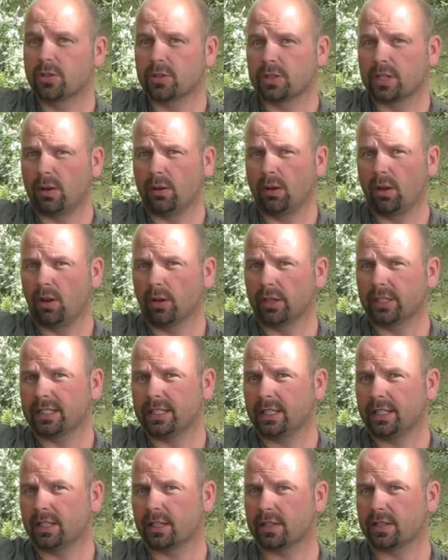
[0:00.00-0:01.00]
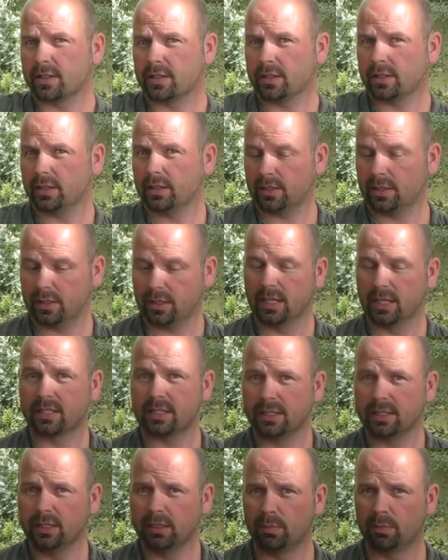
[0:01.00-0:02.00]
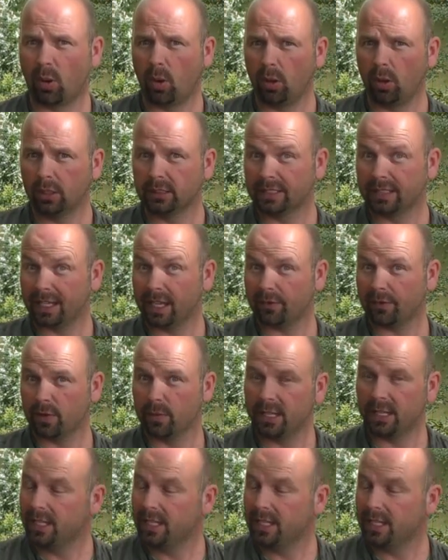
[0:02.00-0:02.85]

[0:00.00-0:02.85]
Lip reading: just how long it takes a steel ball to get from